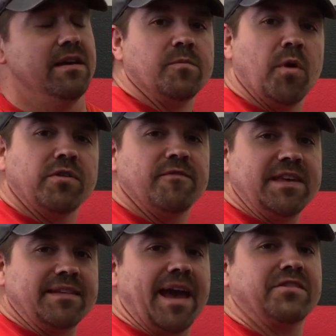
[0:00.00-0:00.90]
So both of
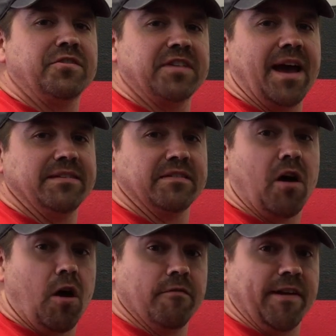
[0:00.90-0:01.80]
these exercises
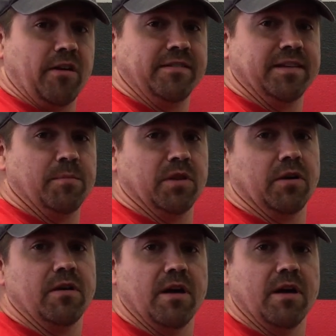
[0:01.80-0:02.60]
are very similar,